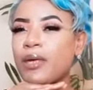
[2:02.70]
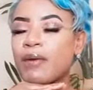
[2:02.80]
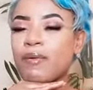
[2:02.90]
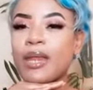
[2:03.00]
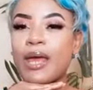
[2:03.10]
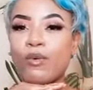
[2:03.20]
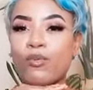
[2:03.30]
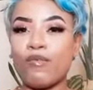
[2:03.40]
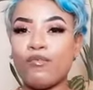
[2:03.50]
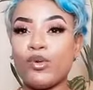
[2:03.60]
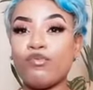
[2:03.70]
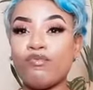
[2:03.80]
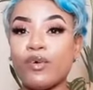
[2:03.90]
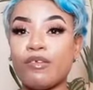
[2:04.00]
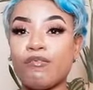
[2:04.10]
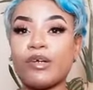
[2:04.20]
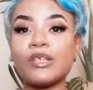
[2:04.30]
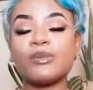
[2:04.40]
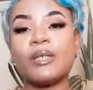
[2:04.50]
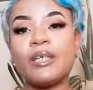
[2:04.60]
giving a review for the
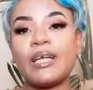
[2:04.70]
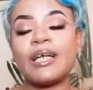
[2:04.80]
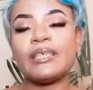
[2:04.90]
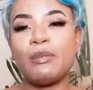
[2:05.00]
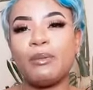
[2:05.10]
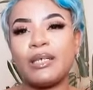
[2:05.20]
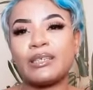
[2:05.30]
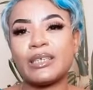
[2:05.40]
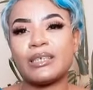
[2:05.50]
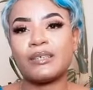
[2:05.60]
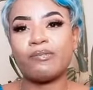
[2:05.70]
first wig that I did because I just